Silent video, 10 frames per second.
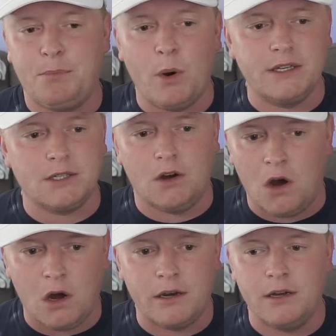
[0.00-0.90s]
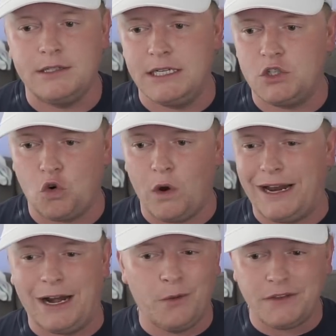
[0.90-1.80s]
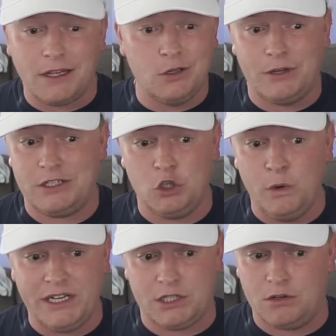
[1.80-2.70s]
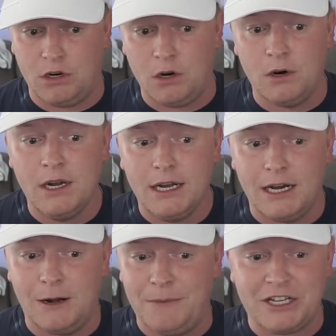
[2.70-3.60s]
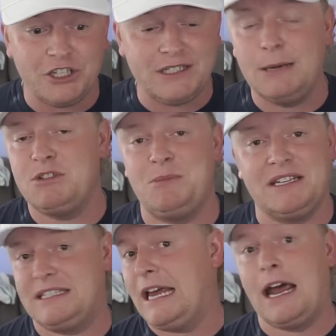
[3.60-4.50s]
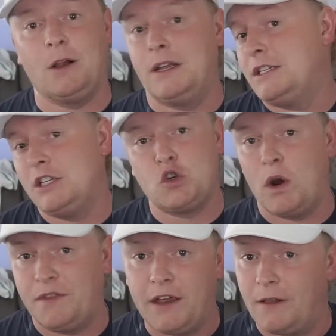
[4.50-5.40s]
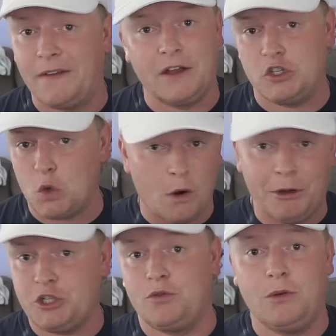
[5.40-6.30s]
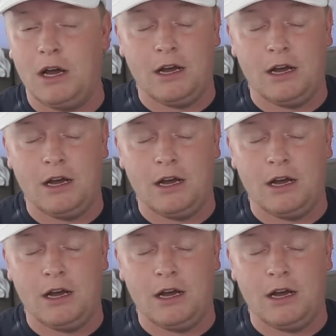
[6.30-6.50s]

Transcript: points on Detroit. I don't think they do that 2 weeks in a row. That just seems to be a Seattle and Detroit thing. Like, they just score a bunch of,